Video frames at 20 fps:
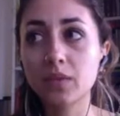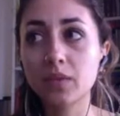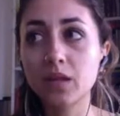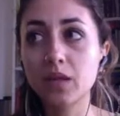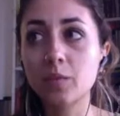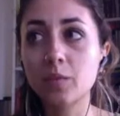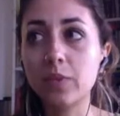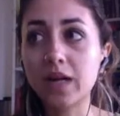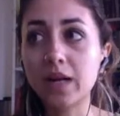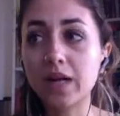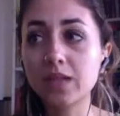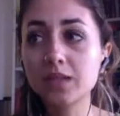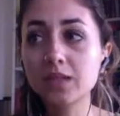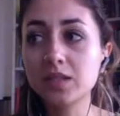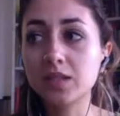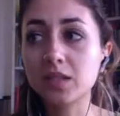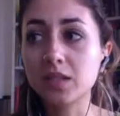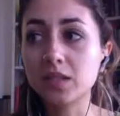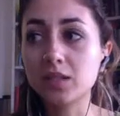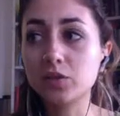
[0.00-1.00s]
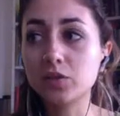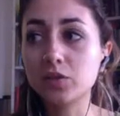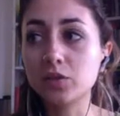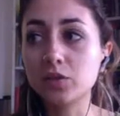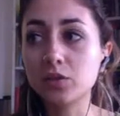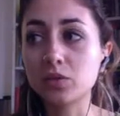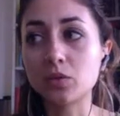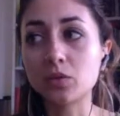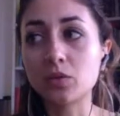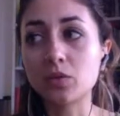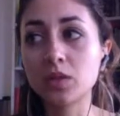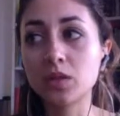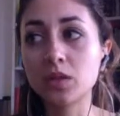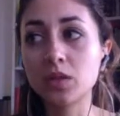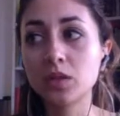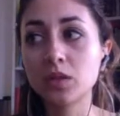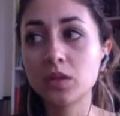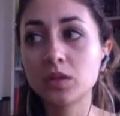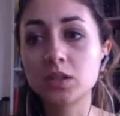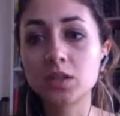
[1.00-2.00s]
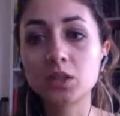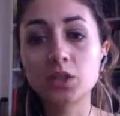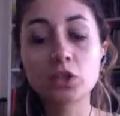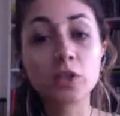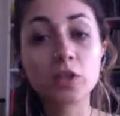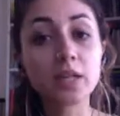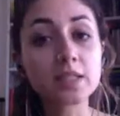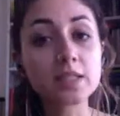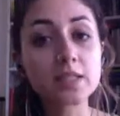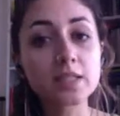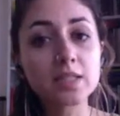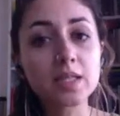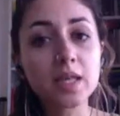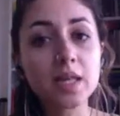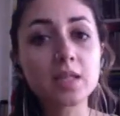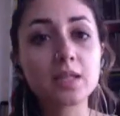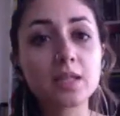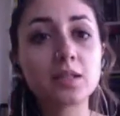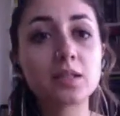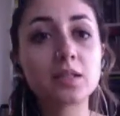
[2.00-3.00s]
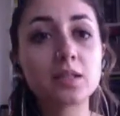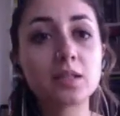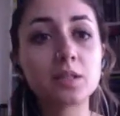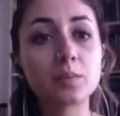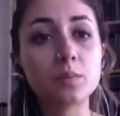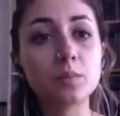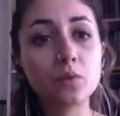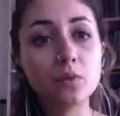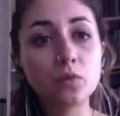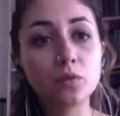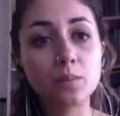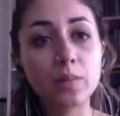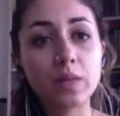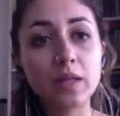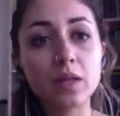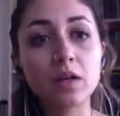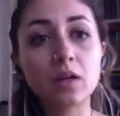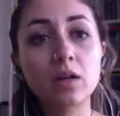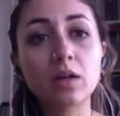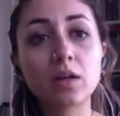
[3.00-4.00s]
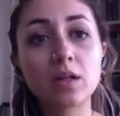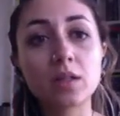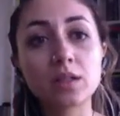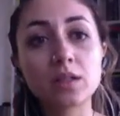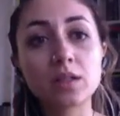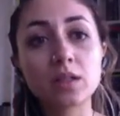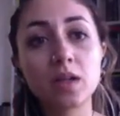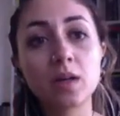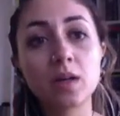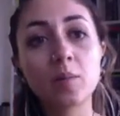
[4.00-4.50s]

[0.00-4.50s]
capacity to transcend, to move beyond,